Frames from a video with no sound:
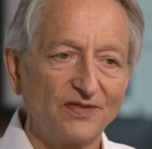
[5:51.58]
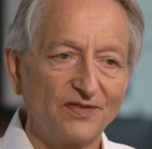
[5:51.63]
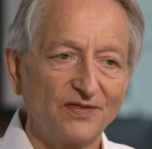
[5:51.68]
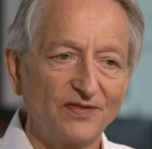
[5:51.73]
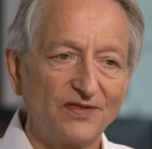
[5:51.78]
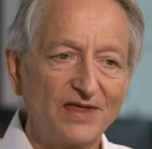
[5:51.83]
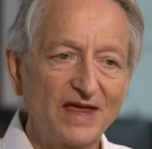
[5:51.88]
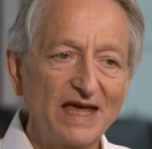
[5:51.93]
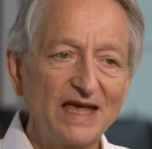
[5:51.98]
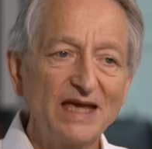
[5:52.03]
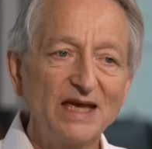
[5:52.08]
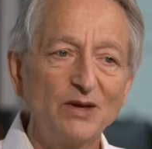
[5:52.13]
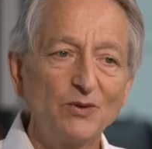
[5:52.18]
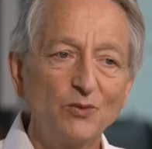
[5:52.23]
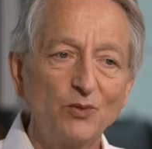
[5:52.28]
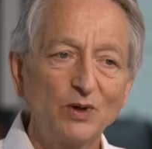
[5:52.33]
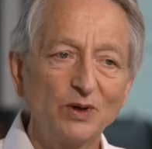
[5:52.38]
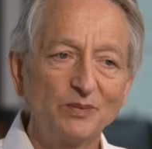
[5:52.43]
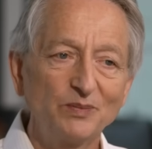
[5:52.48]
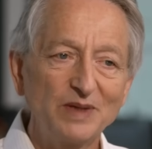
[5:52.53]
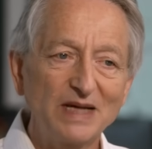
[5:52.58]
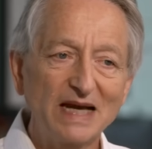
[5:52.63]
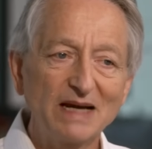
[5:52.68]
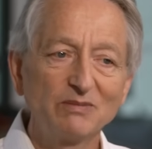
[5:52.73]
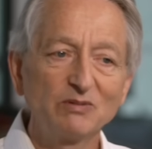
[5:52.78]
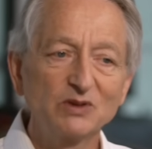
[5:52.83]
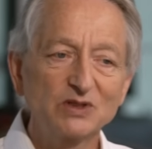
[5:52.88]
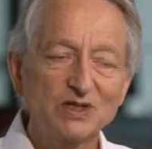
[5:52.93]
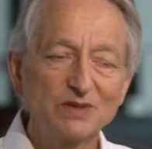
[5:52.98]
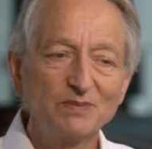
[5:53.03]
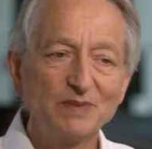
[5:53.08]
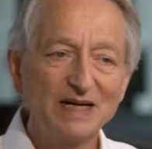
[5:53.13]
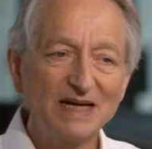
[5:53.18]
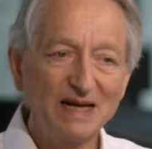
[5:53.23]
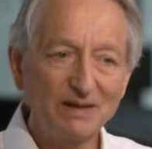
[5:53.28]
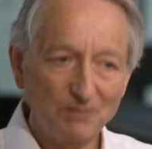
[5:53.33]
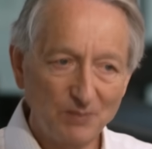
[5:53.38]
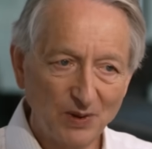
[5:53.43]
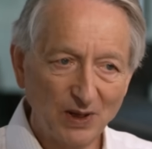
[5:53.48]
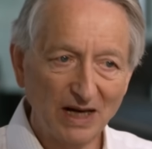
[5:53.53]
They will be able to
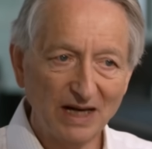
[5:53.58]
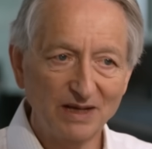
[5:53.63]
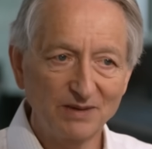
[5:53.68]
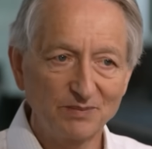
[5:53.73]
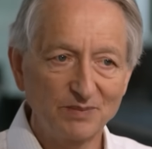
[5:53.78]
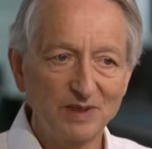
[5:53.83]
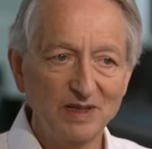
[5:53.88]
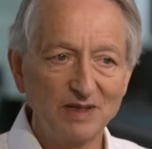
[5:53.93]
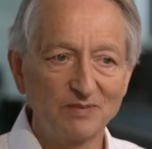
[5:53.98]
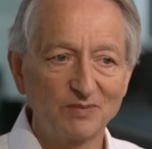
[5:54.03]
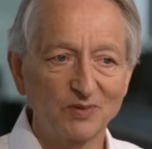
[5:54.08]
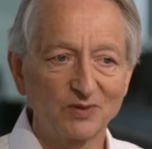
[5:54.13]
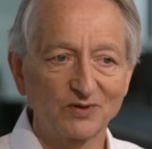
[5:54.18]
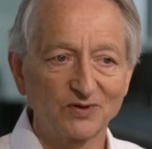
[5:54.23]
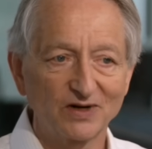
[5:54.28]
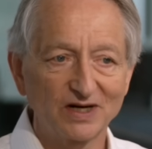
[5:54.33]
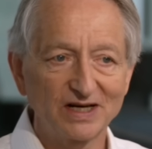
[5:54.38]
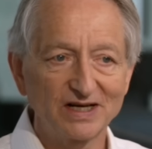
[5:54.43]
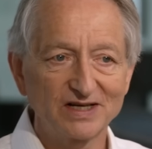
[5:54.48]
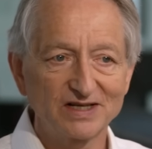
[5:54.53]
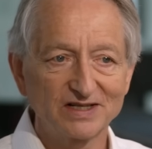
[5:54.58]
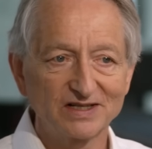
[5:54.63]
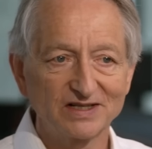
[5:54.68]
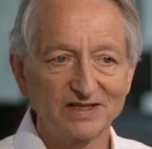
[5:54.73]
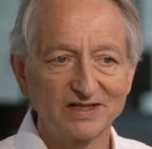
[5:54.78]
manipulate people, right?